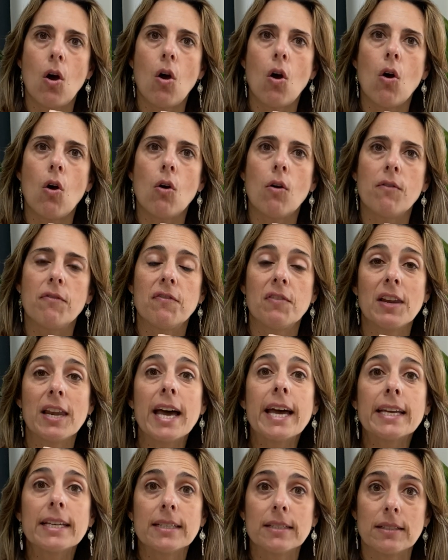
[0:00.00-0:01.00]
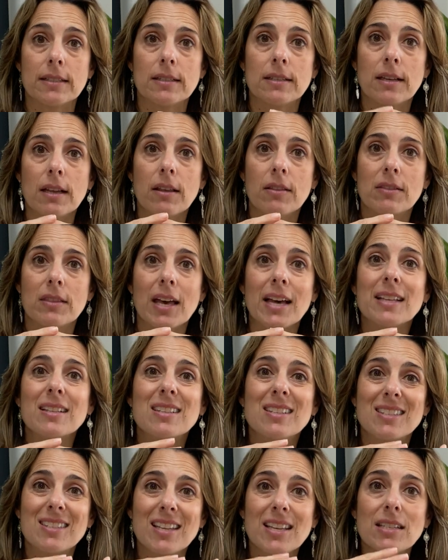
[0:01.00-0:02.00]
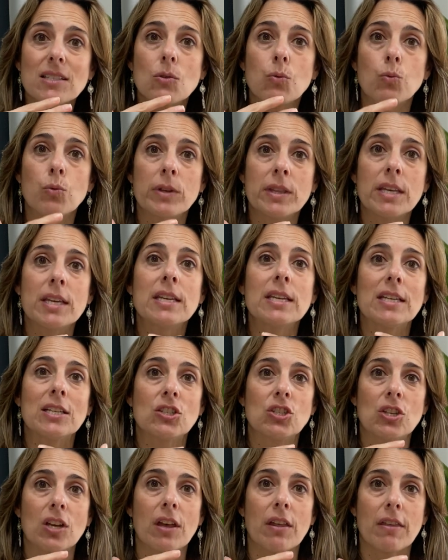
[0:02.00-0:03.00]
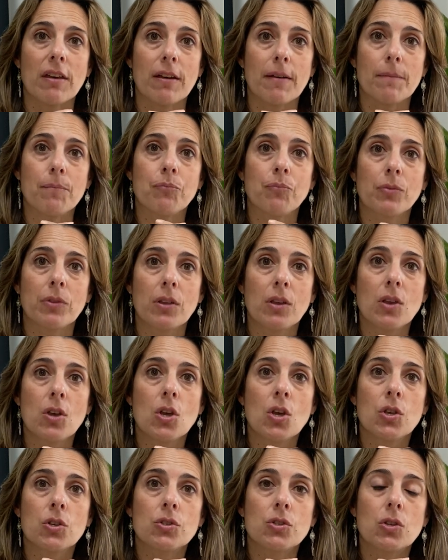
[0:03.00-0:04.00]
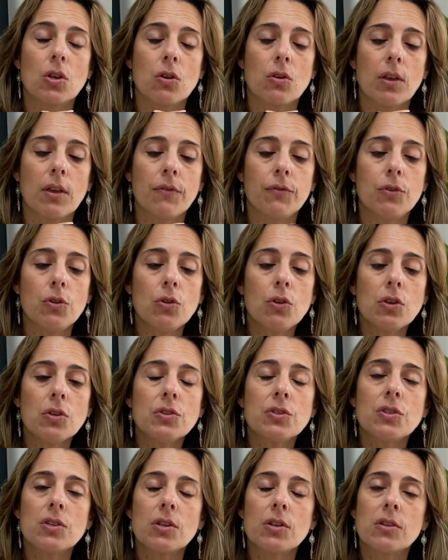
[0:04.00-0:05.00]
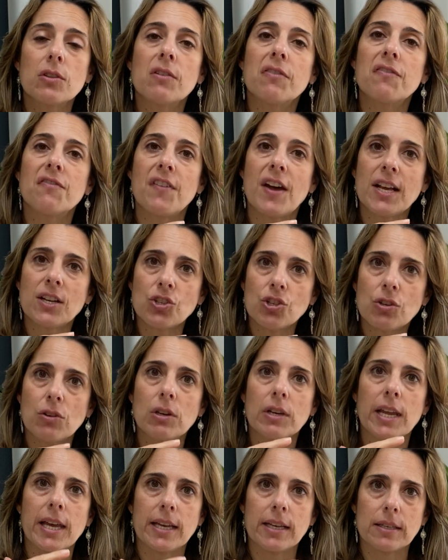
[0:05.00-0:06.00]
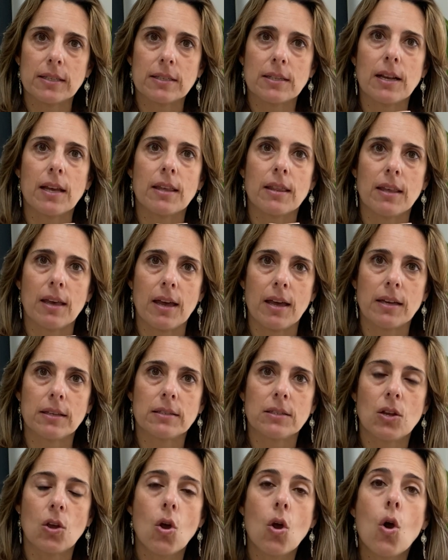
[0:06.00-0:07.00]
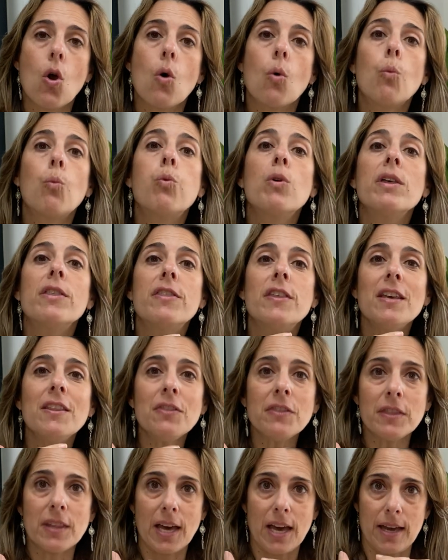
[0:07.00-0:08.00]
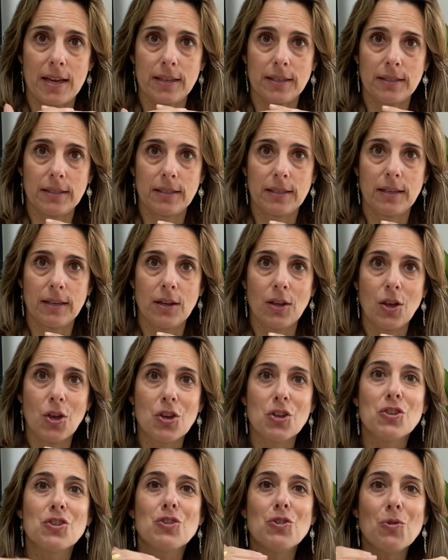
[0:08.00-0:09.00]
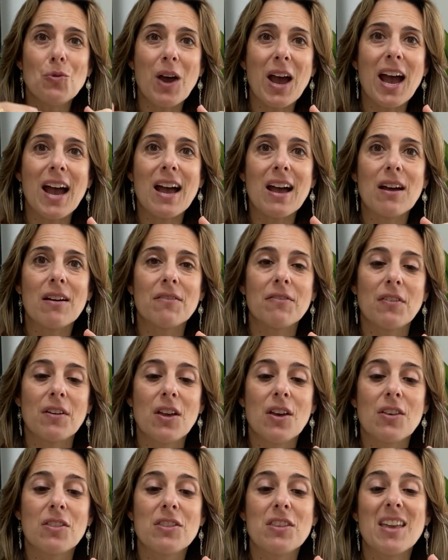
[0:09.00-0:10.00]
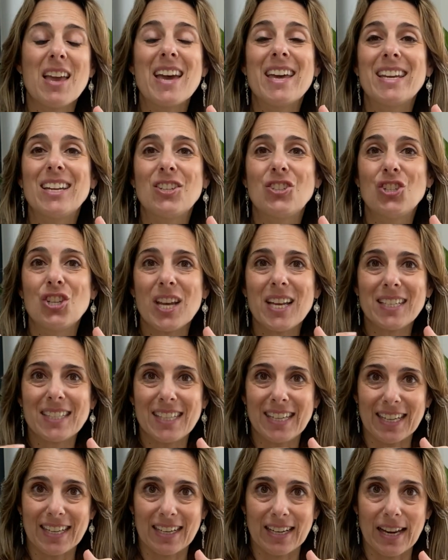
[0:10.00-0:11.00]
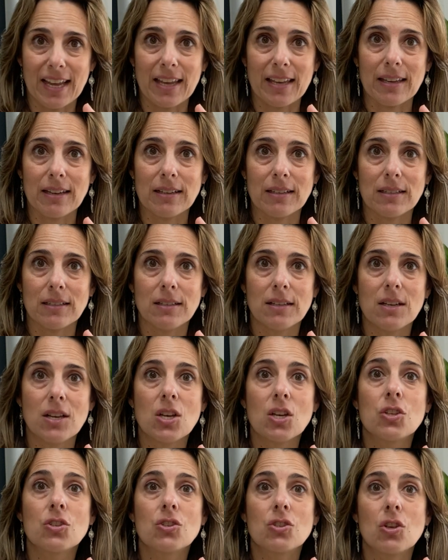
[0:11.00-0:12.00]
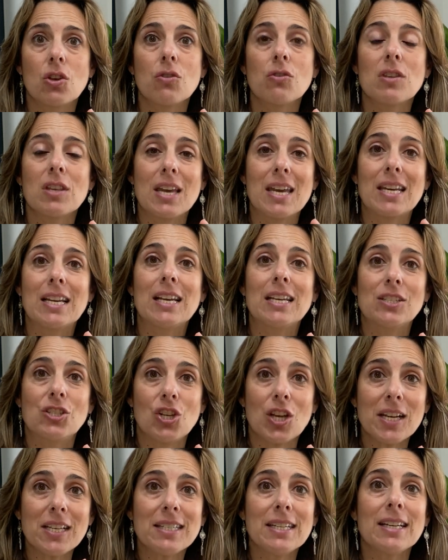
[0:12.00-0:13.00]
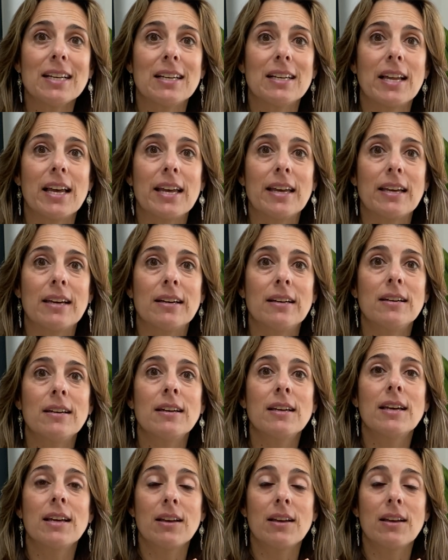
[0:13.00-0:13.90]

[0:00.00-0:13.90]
of layers that sit within each other. So if you consider the fascial layers like that, within that, you have the energetic layer. So the energetic layer